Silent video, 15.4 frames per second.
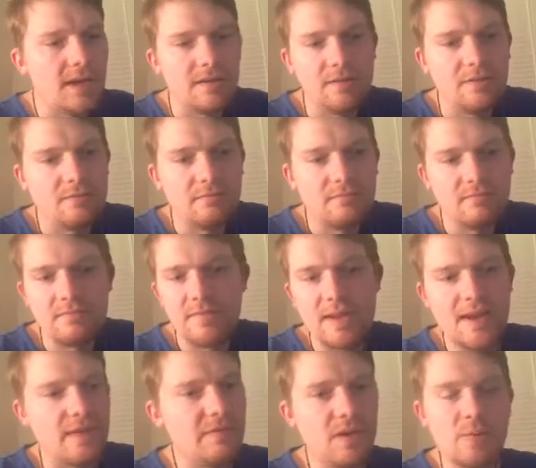And
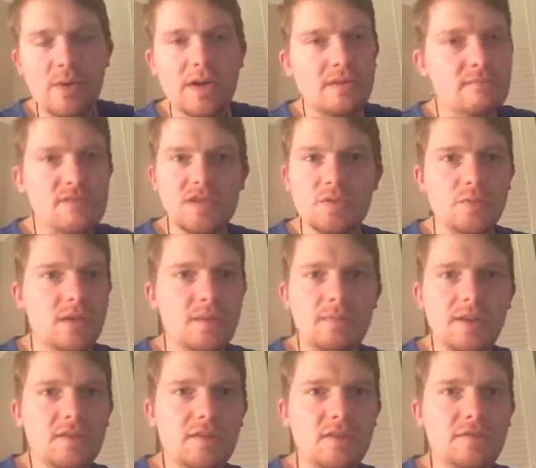everyone just
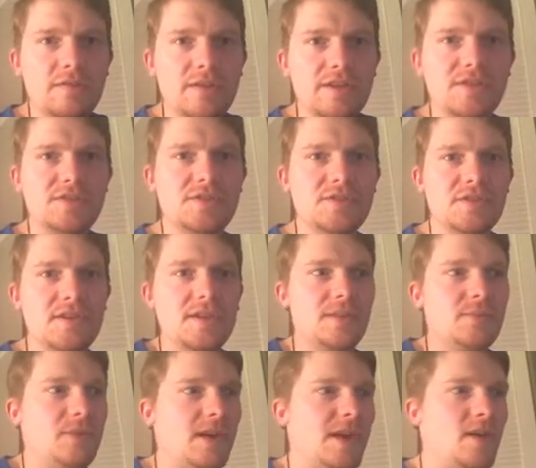went mental over this,
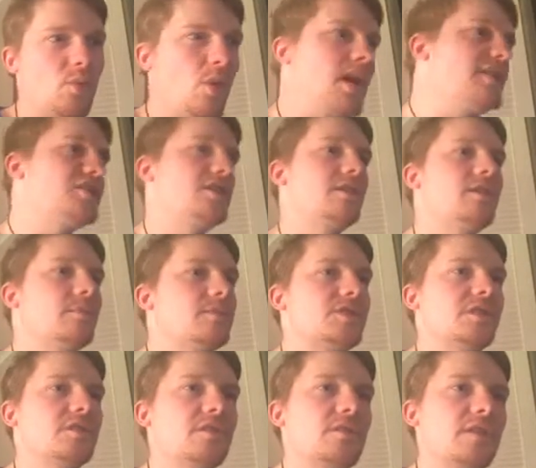and were like, why is she
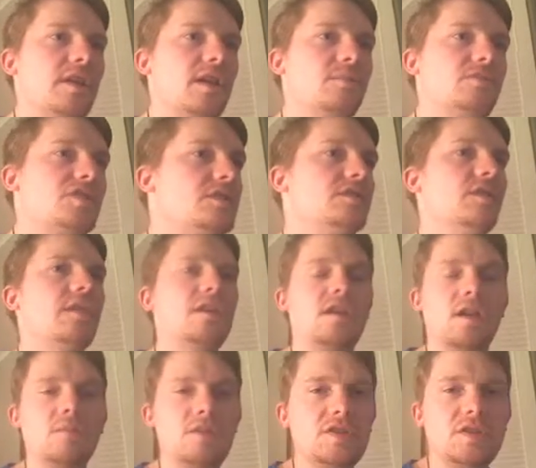commenting on games? She's not
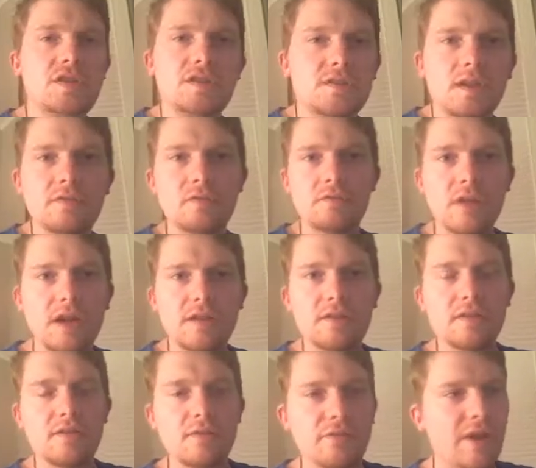a gamer, she doesn't have a
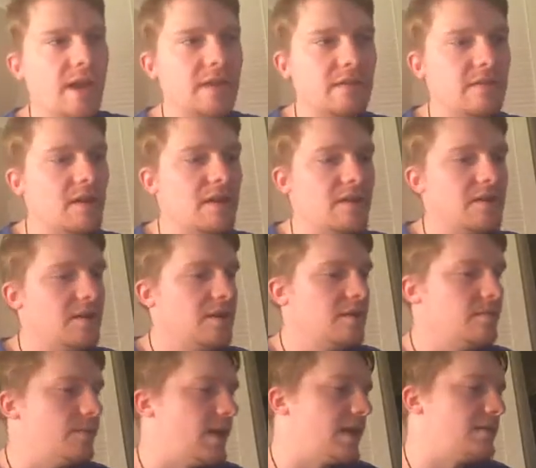right to do that.
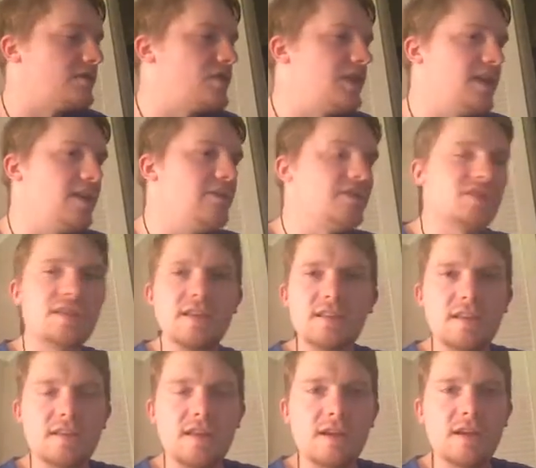But she never
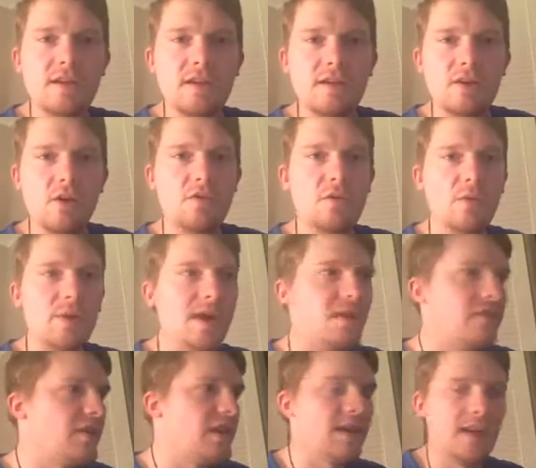said that they're
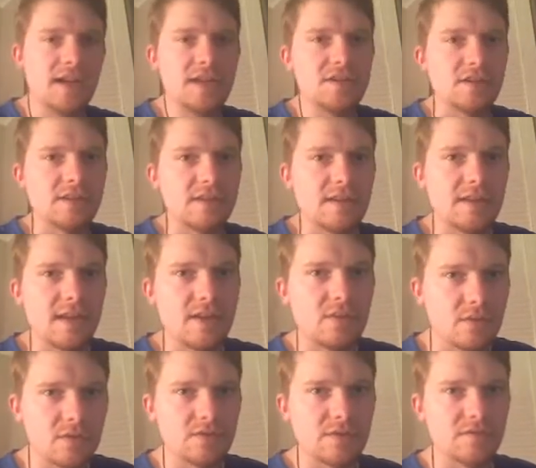overweight, fat, and lazy, and that
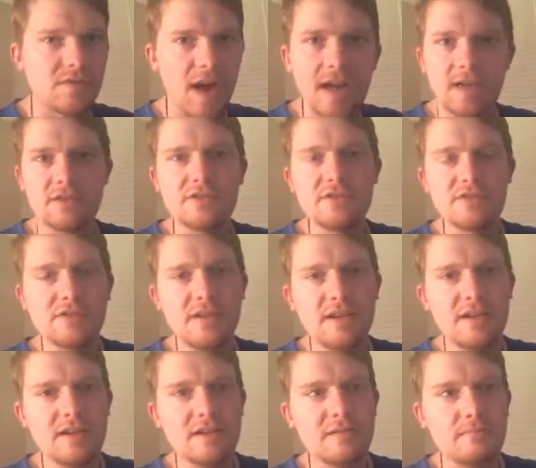they cause
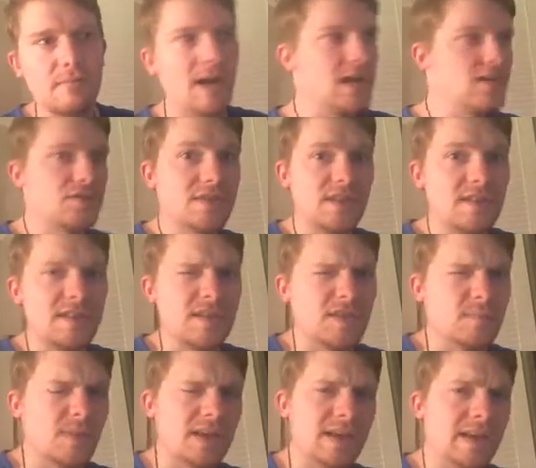violence. Milo said
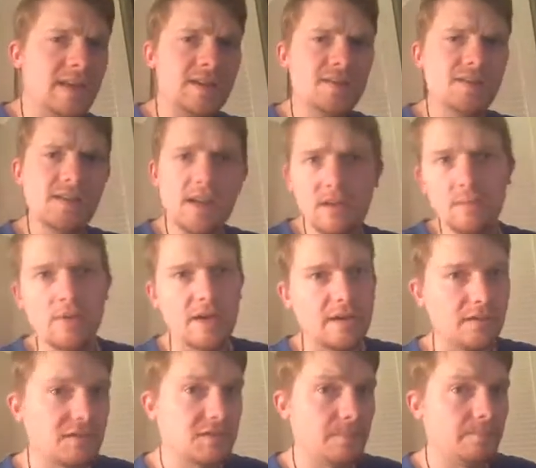this, but he is
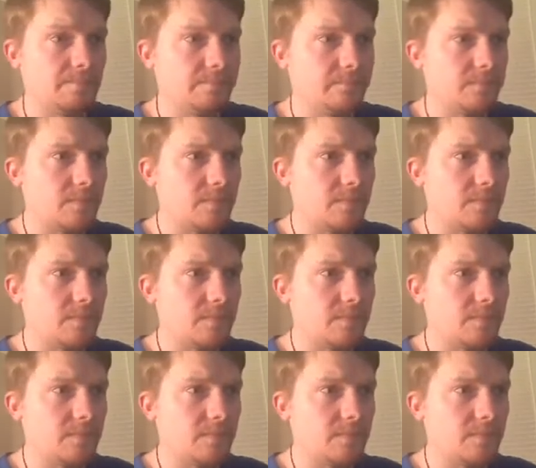celebrated.